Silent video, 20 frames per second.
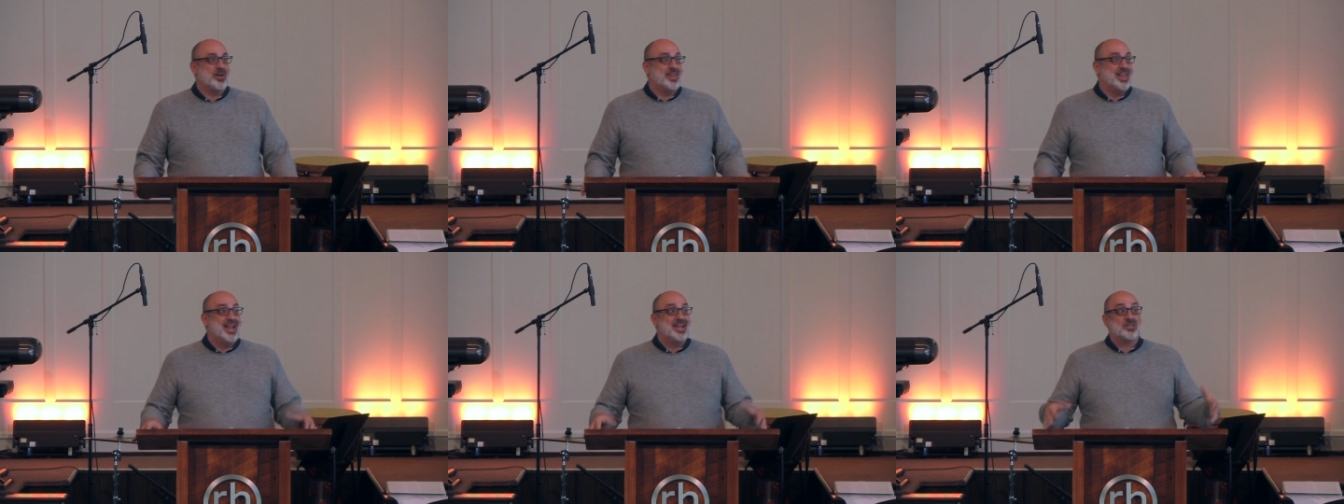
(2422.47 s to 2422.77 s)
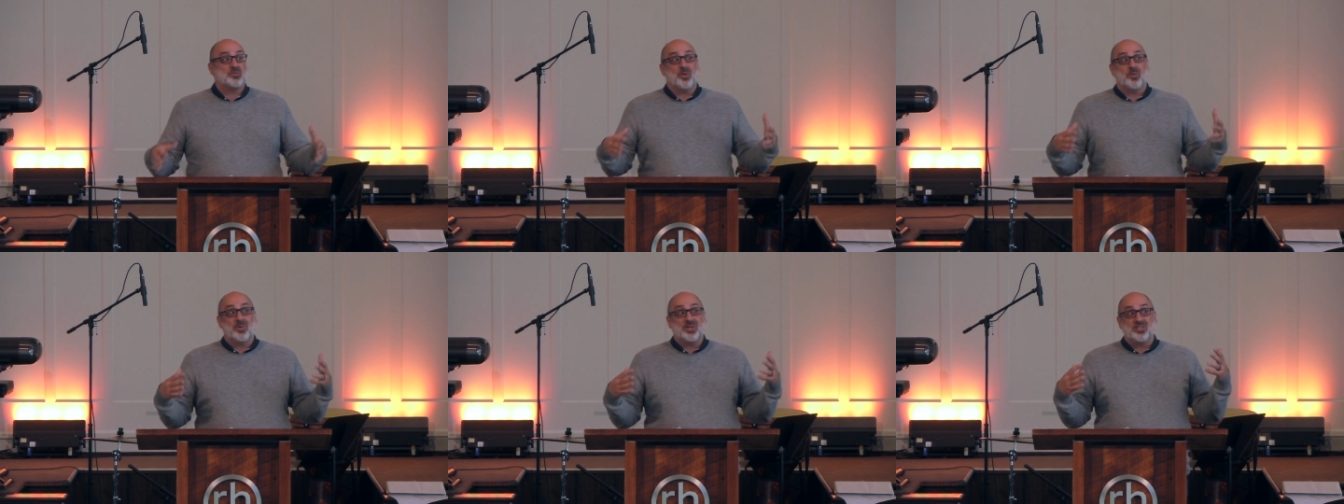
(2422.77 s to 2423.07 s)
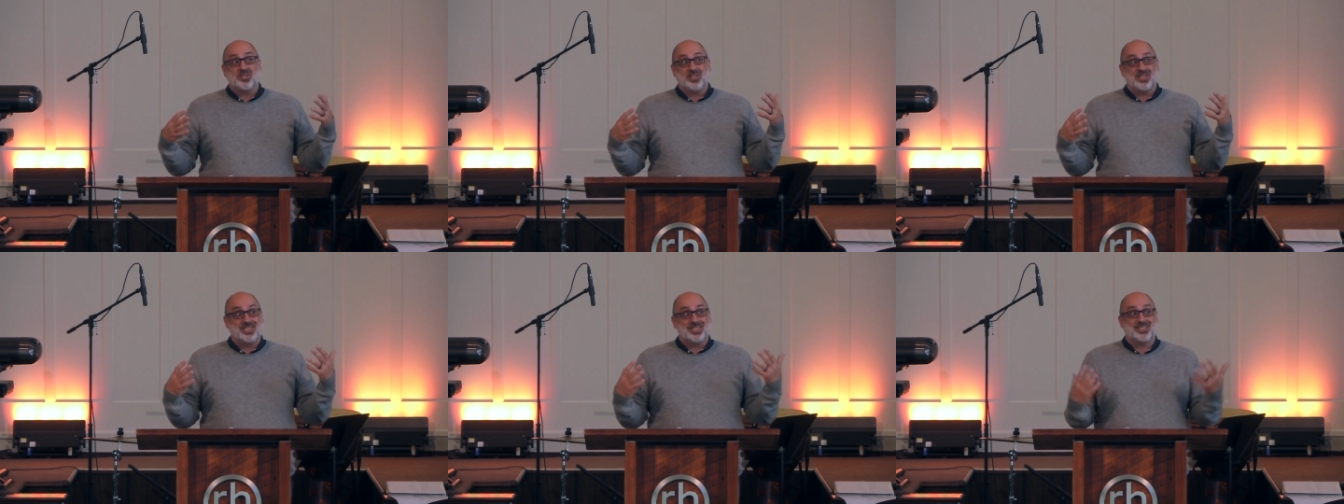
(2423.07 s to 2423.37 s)
That is what we
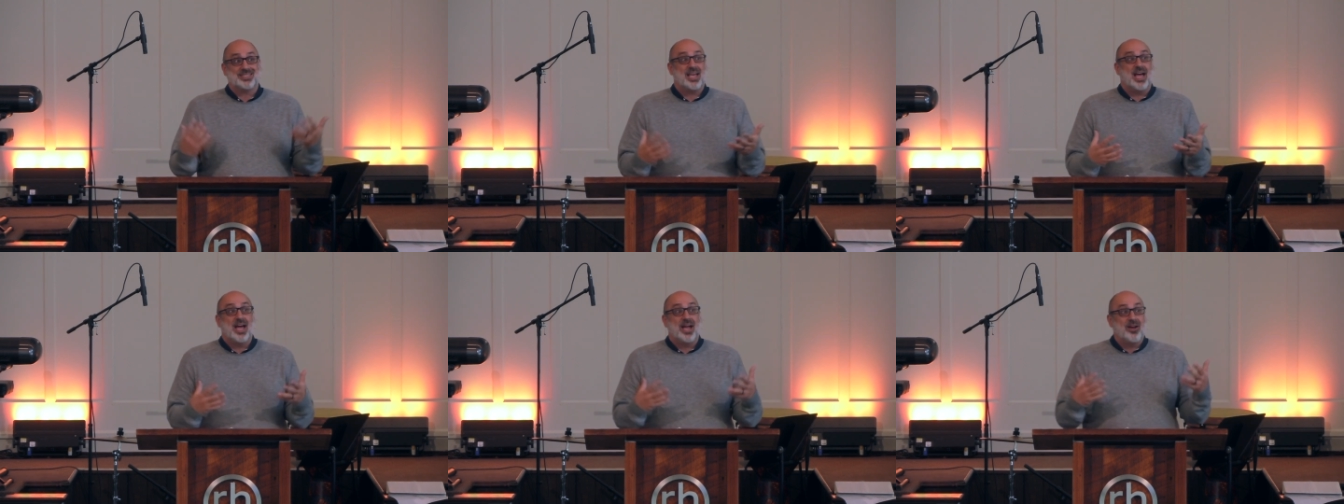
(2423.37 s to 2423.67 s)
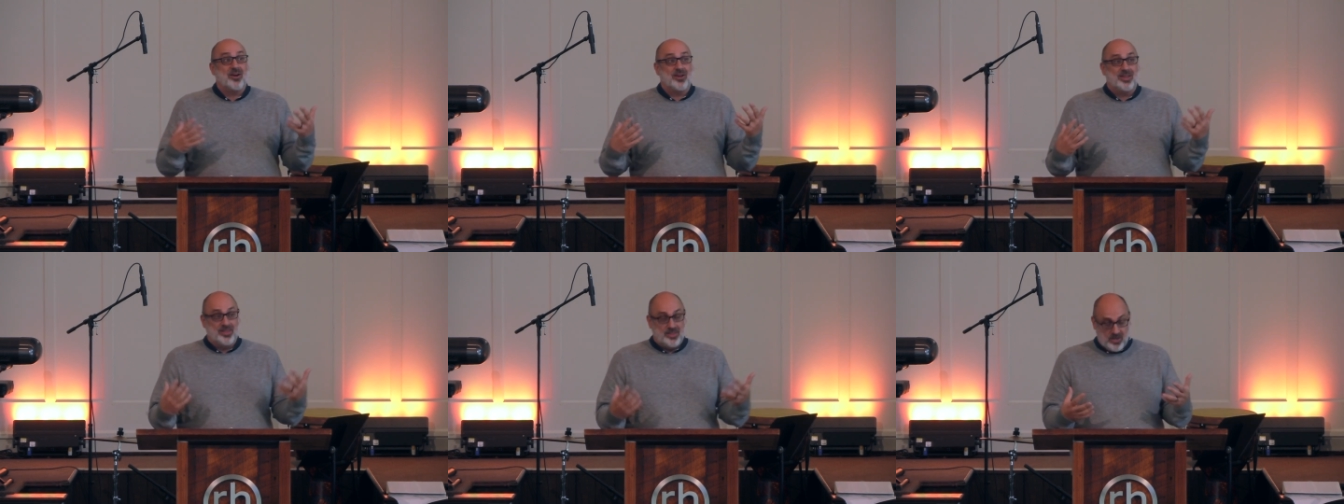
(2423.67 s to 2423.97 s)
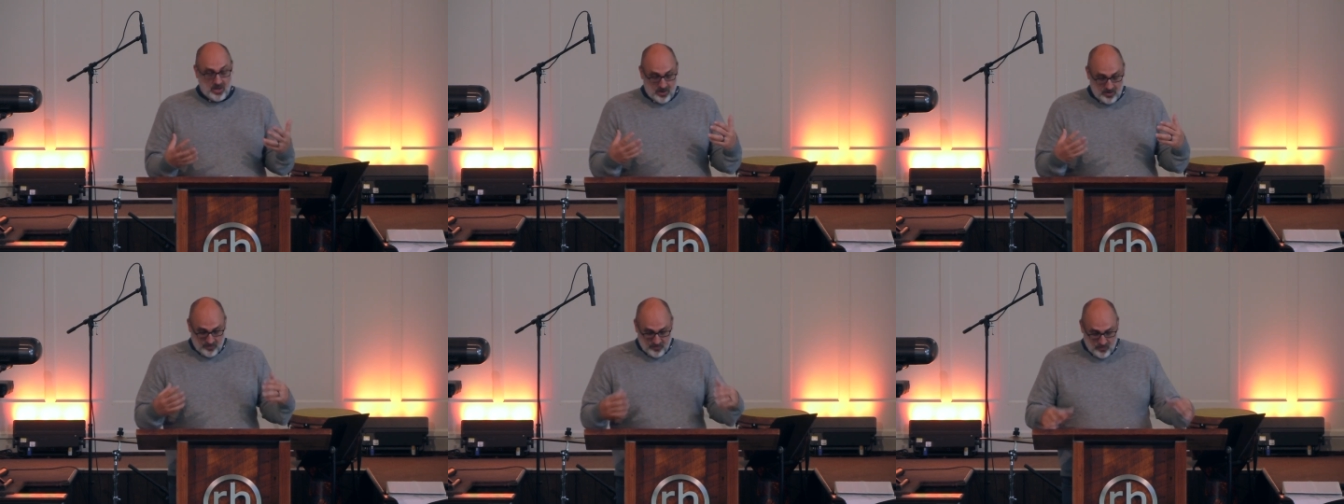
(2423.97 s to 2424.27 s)
should desire and
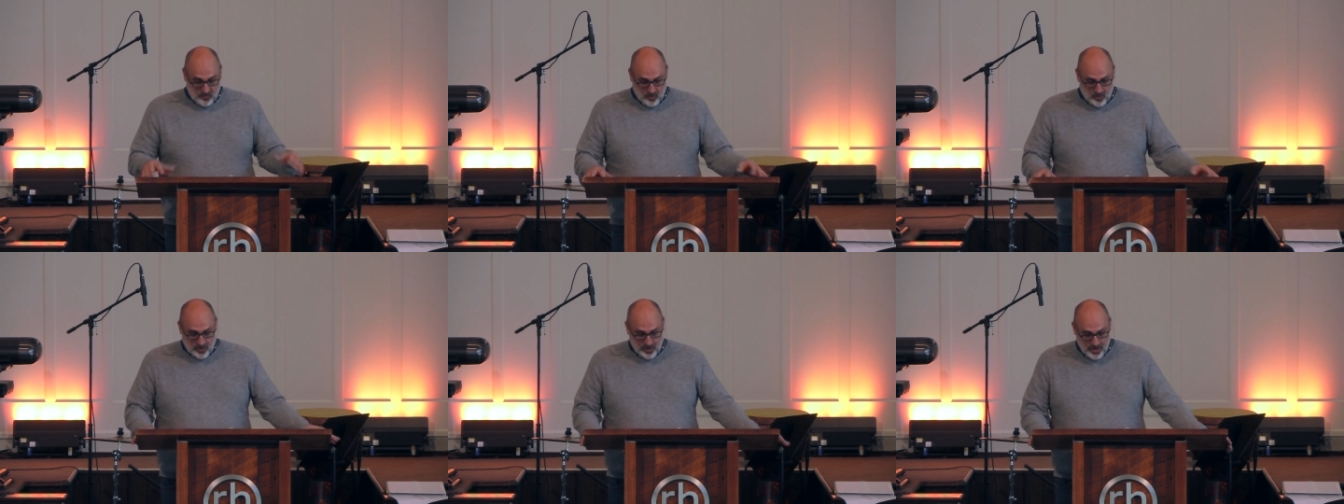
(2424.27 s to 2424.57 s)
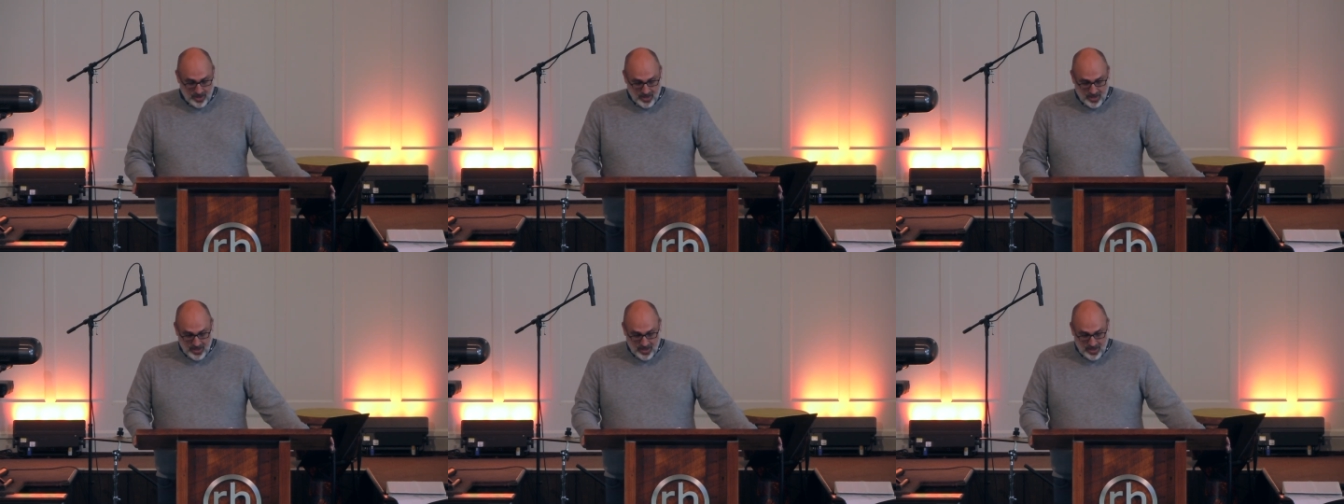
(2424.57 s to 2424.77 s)
long for